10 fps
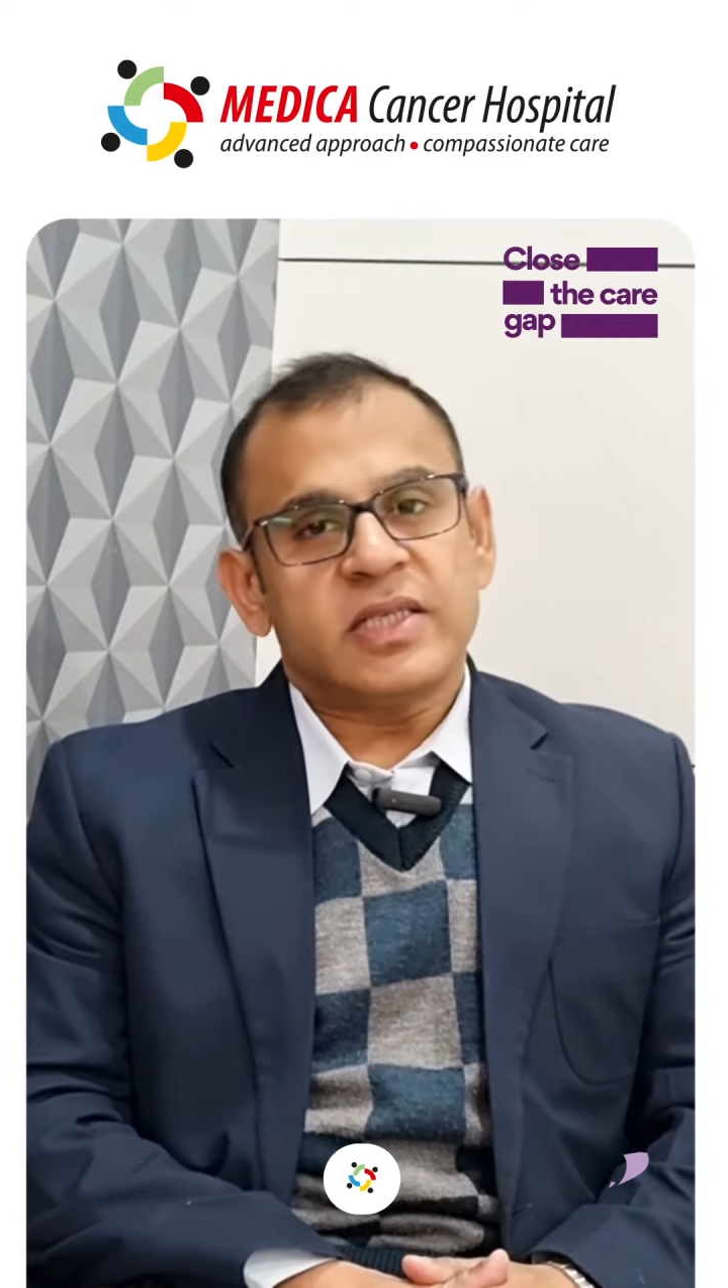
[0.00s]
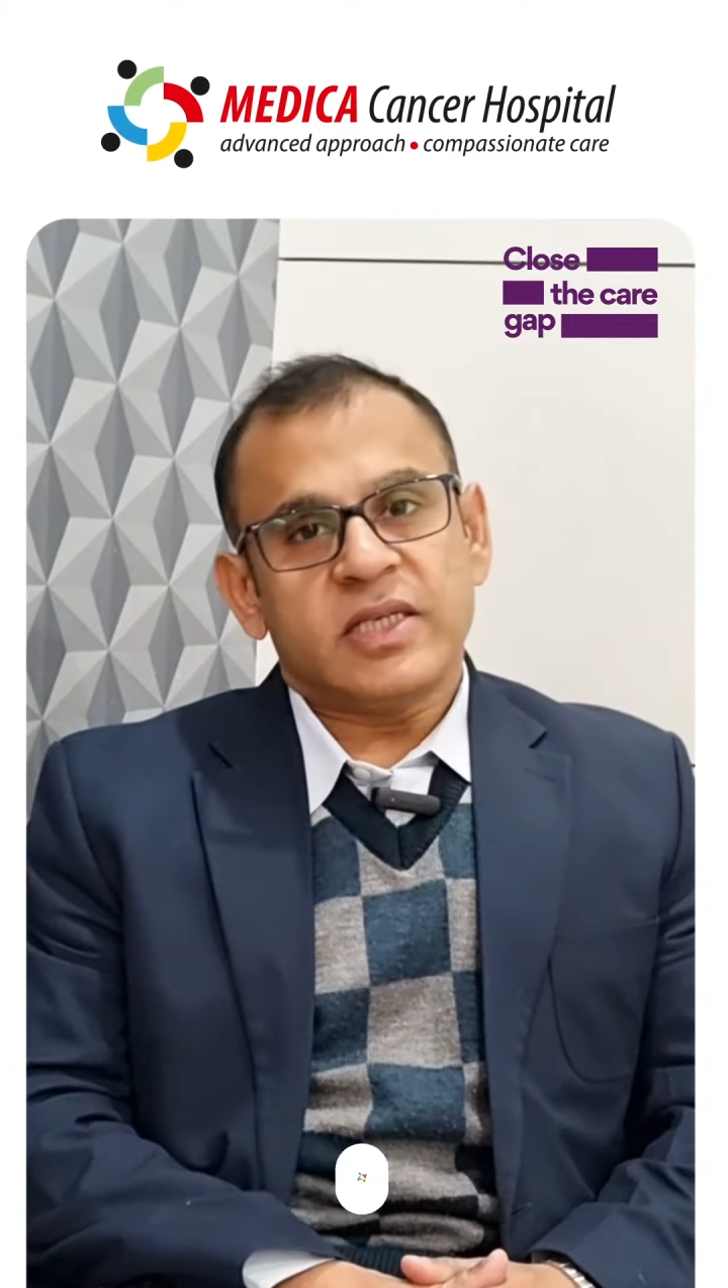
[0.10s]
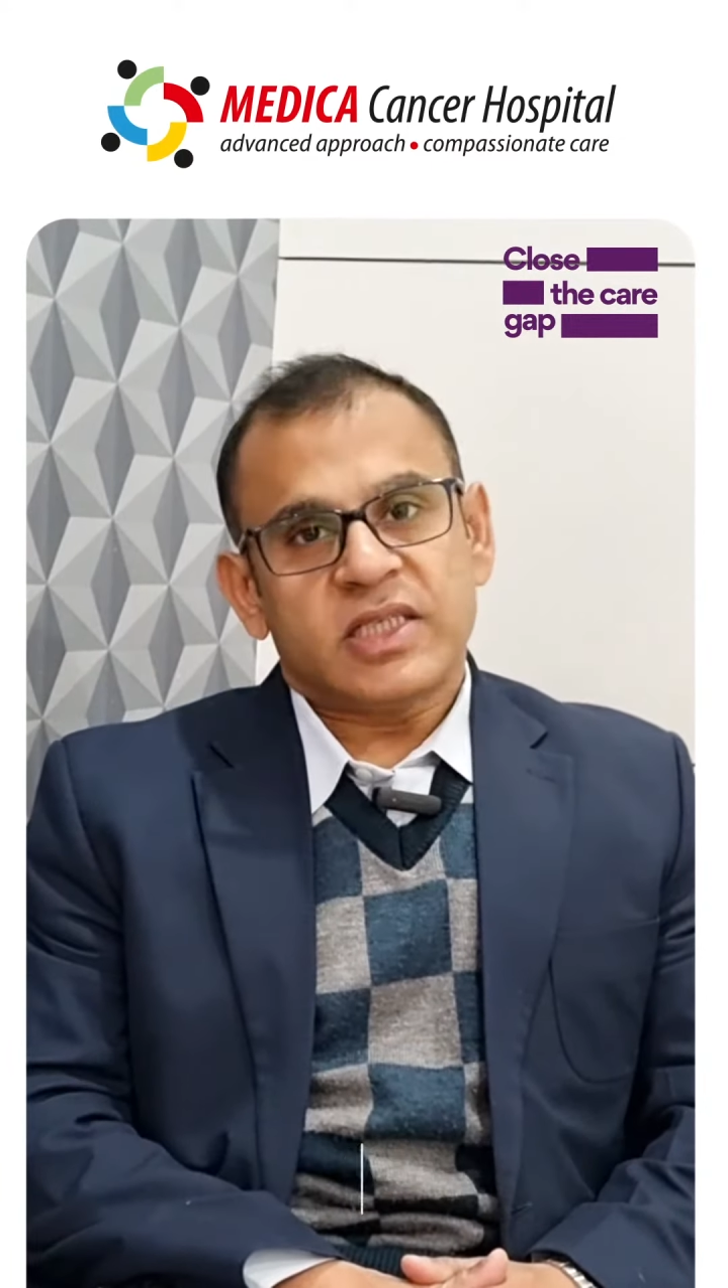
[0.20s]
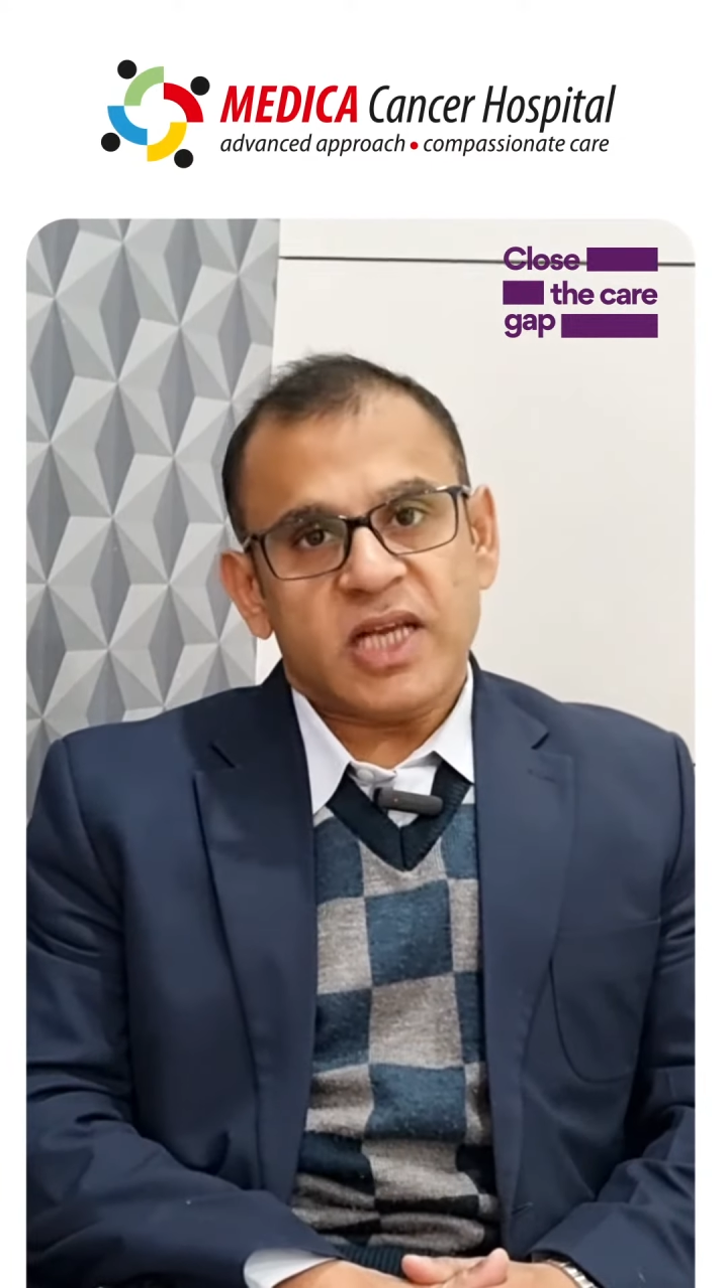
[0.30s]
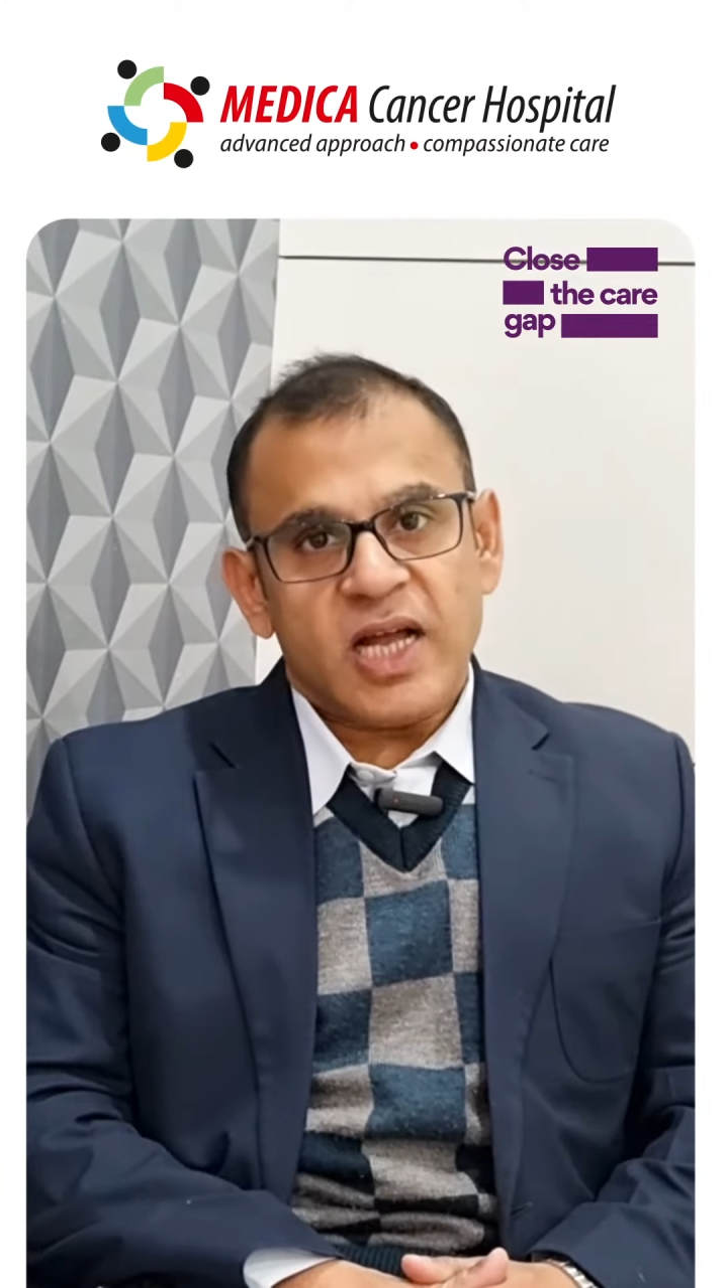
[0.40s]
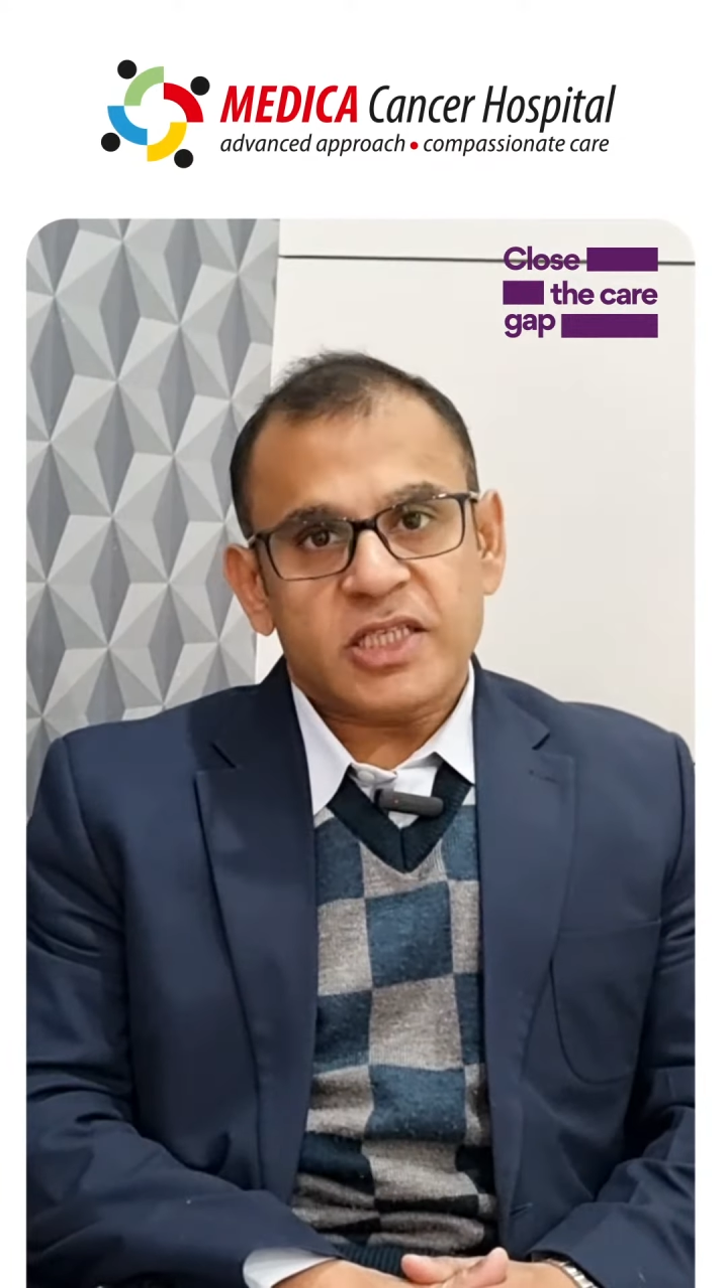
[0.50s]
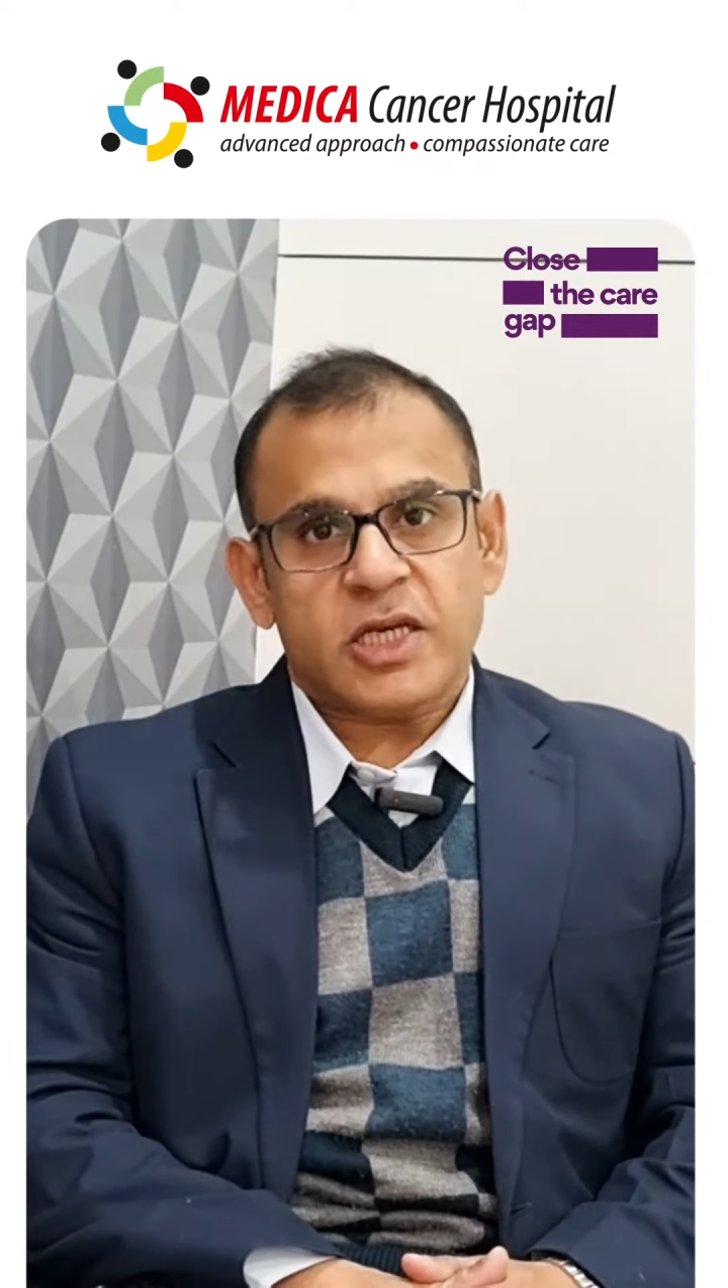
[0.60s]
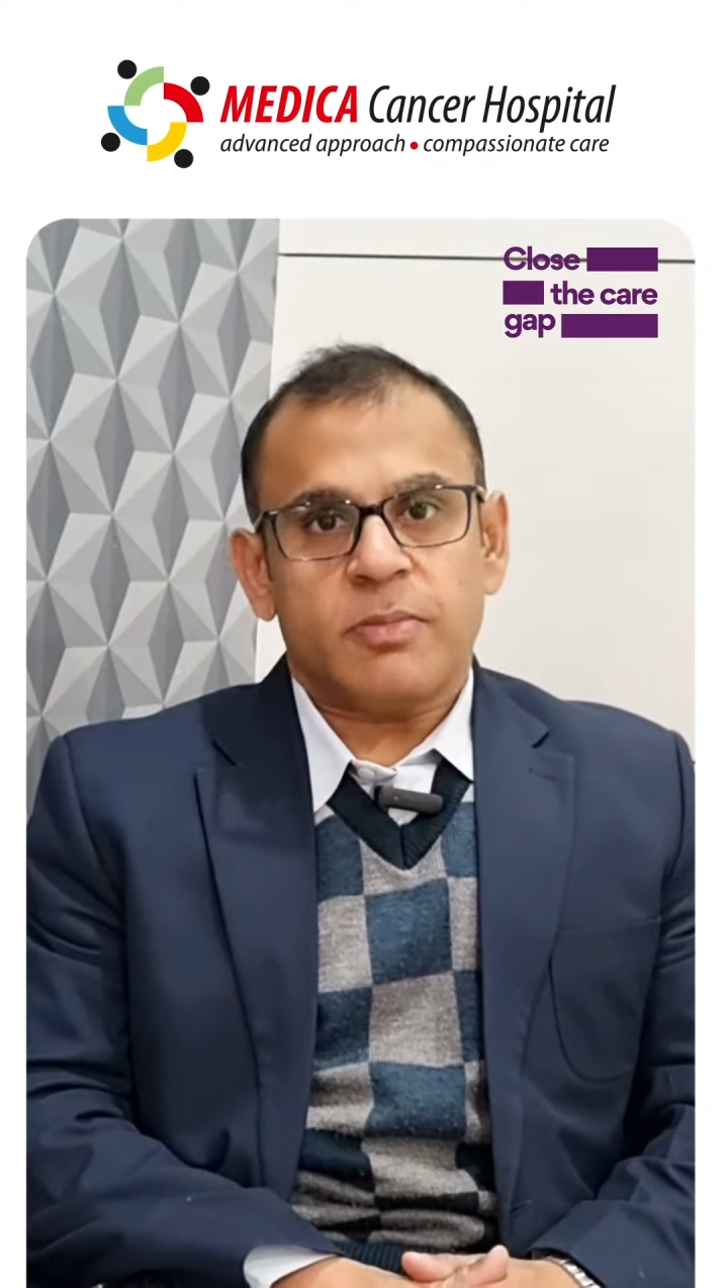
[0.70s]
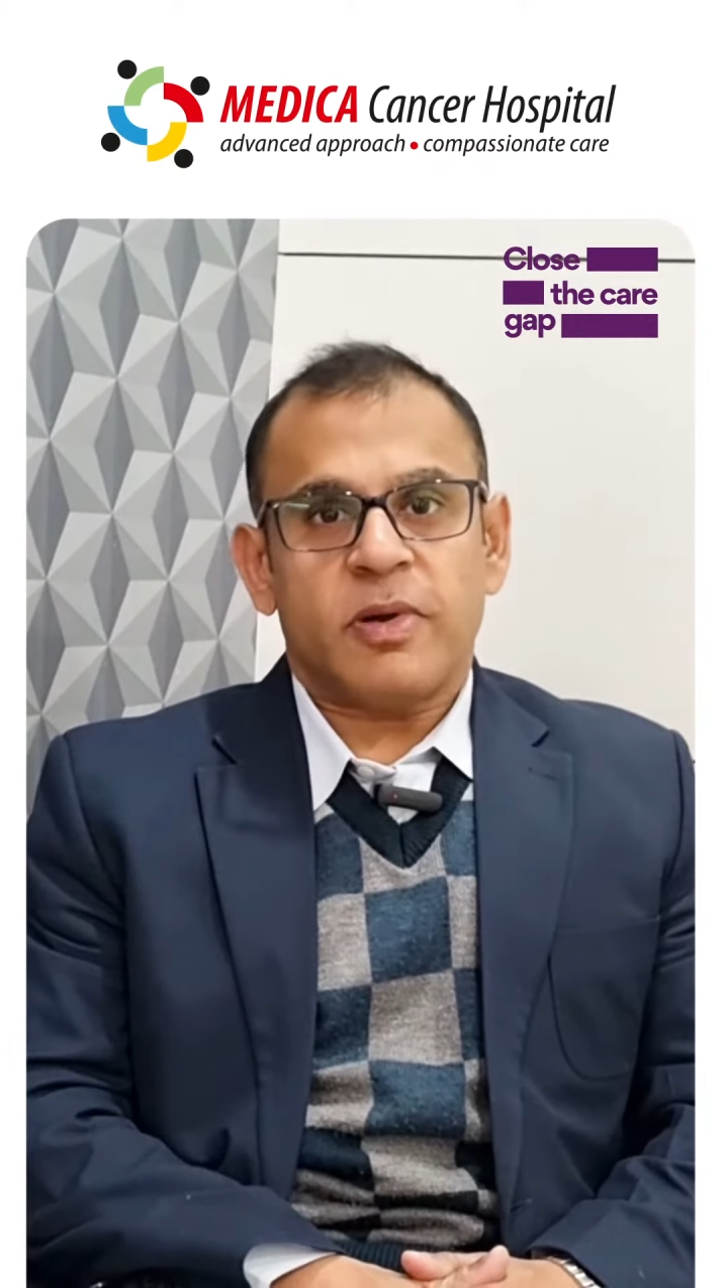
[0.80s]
discharged